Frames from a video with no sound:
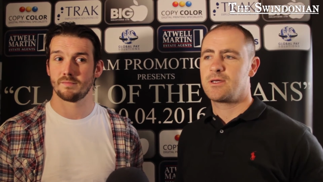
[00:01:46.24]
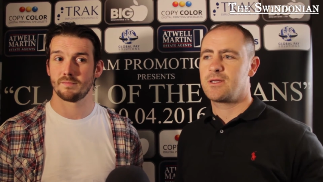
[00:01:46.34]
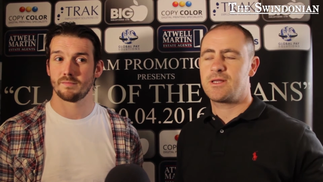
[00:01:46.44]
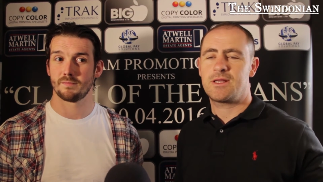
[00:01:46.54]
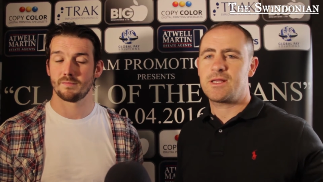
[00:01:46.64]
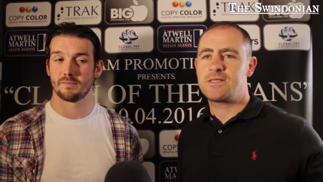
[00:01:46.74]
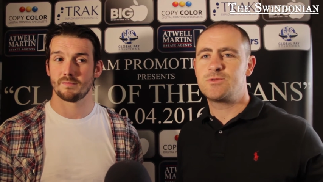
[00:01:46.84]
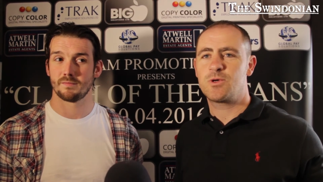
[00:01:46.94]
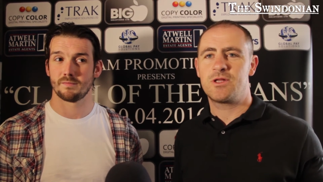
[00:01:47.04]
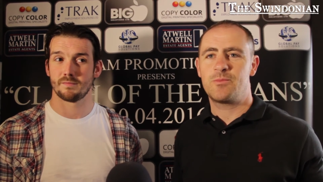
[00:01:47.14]
Speaker 1: this
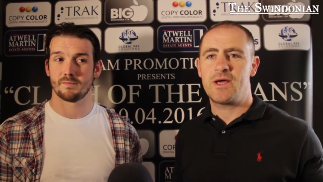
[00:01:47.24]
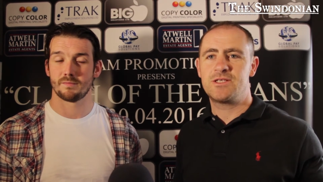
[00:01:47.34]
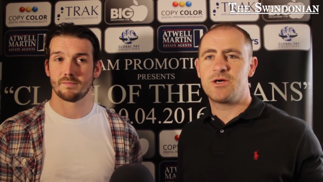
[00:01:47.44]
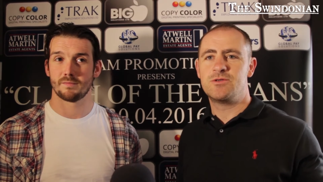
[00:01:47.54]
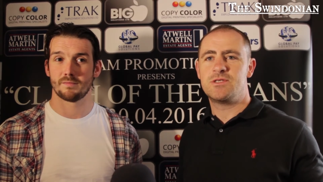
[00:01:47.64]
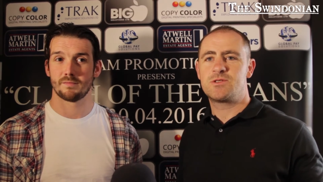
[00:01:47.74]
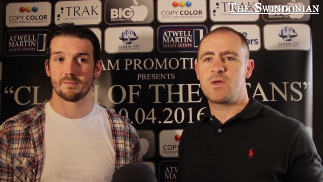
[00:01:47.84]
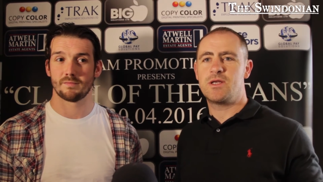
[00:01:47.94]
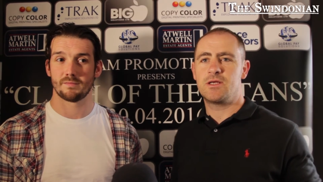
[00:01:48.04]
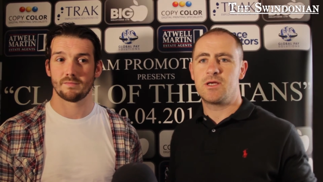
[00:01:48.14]
is one of the best shows in
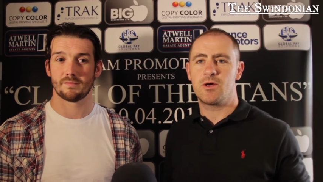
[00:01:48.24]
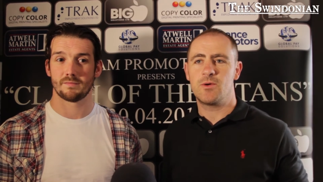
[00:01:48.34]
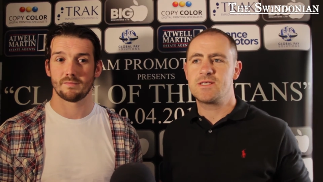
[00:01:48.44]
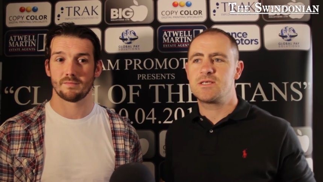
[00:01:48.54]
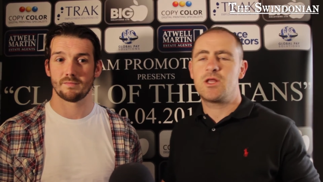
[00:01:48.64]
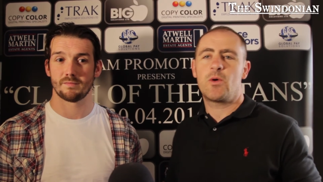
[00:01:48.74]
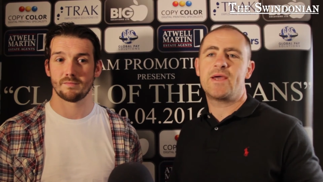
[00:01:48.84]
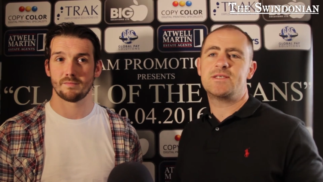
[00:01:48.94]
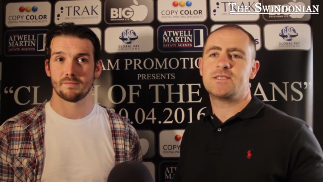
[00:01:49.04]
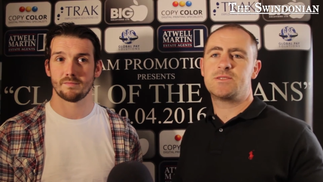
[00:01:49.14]
Swindon. You know, it's at the
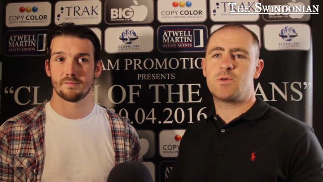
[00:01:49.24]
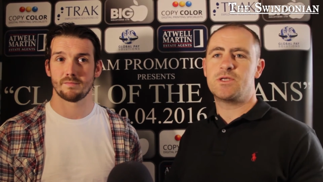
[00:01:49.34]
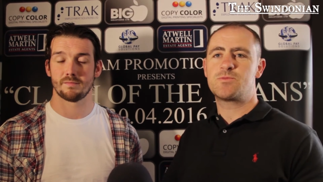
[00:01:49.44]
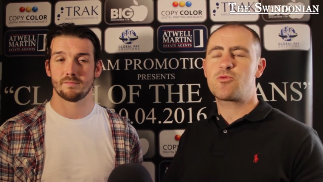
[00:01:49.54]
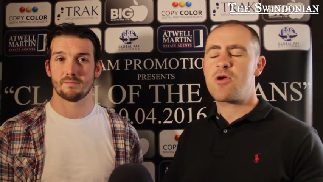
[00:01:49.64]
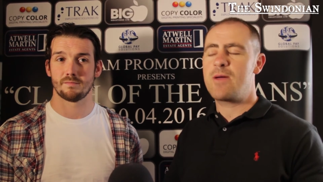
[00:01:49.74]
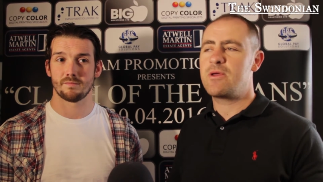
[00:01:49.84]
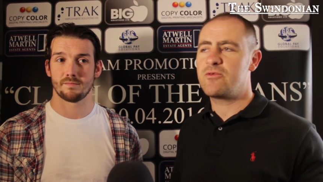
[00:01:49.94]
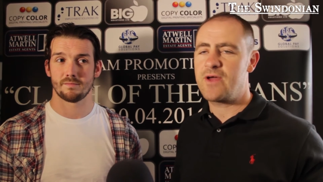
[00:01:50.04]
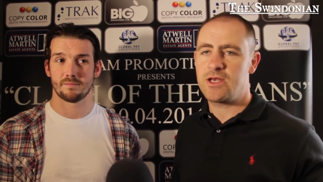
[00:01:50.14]
Oasis, Swindon's
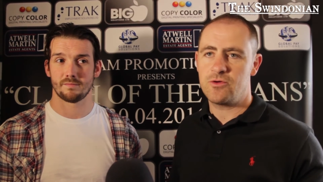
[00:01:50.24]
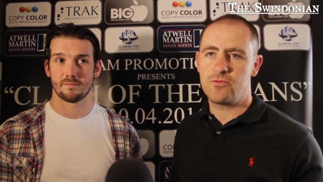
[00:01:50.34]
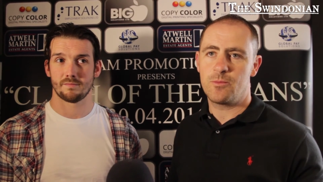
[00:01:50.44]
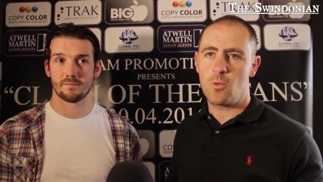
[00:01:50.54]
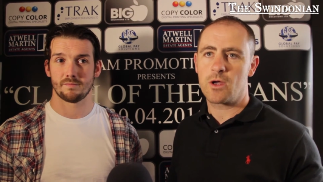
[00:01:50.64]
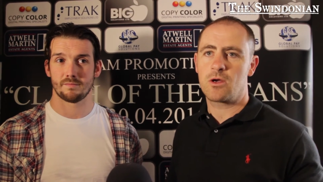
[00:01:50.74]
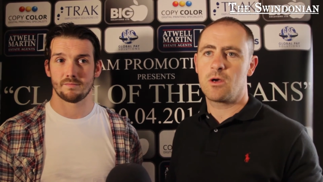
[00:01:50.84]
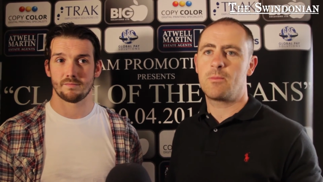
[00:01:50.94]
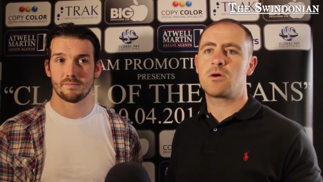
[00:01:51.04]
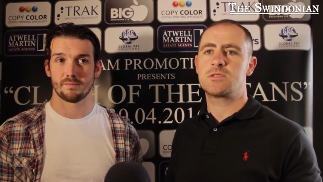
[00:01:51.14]
premier venue for white
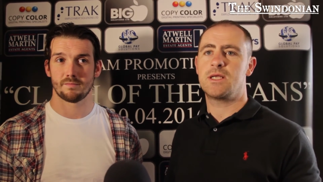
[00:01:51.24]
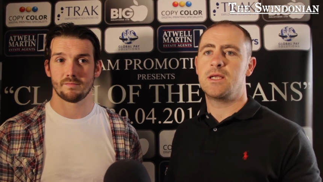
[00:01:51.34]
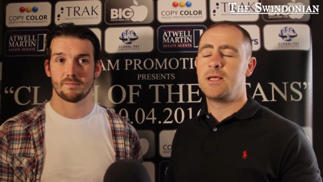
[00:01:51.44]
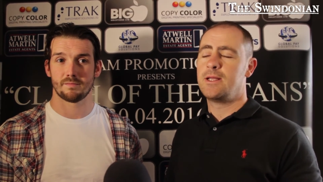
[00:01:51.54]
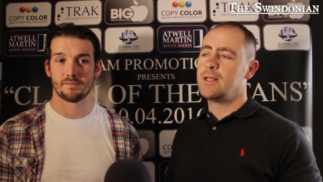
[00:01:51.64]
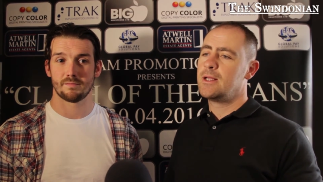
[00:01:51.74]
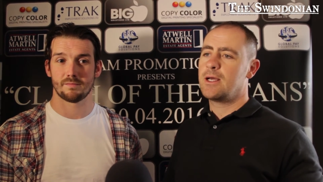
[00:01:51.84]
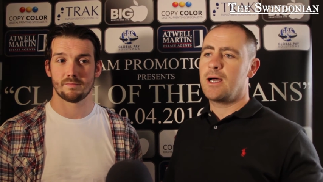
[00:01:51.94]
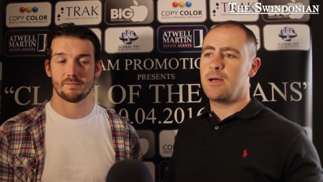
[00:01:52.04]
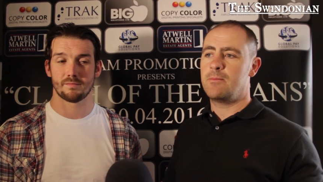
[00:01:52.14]
collar boxing.
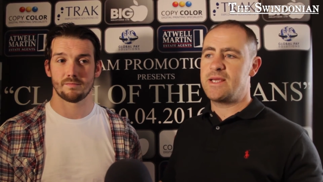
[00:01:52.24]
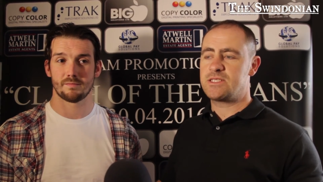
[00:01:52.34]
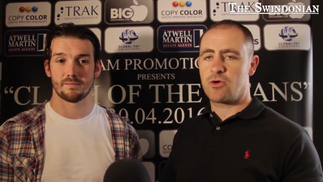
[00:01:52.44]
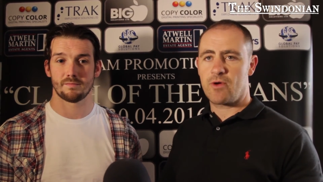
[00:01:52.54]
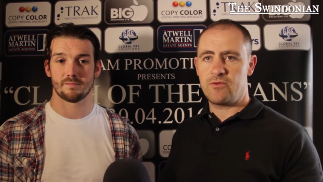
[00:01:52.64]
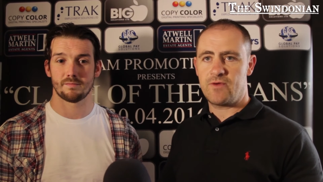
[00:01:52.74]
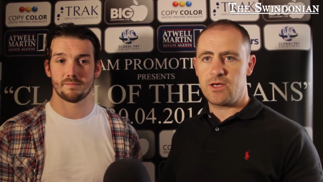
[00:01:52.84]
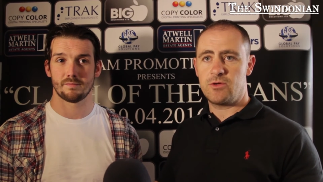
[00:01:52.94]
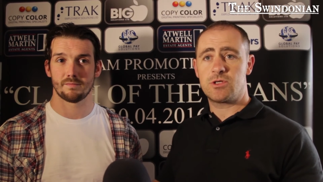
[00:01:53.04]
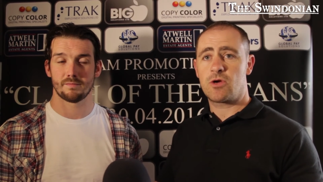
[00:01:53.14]
Um, it's a great
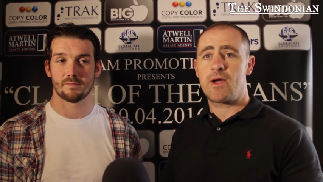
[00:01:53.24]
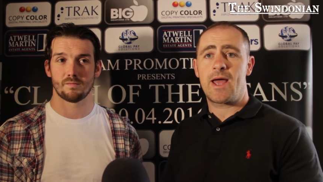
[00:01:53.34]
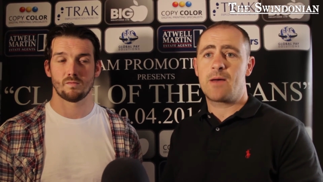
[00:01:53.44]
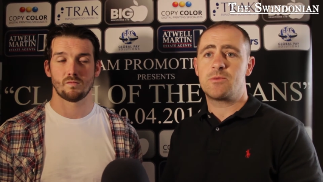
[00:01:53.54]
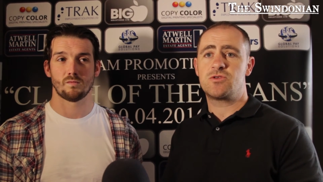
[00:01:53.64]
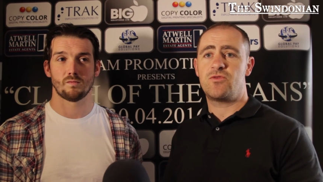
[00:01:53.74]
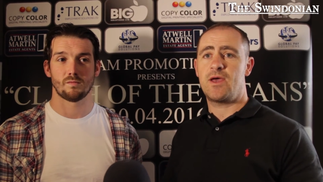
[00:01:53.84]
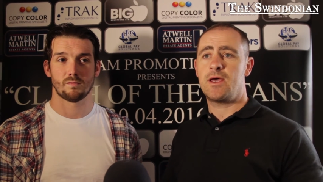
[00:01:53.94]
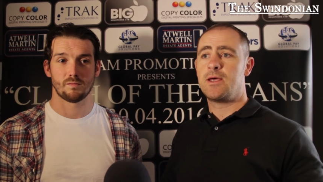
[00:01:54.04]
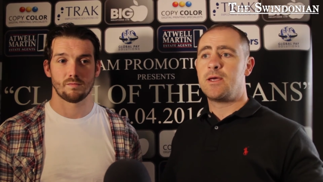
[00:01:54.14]
venue. It's a great atmosphere.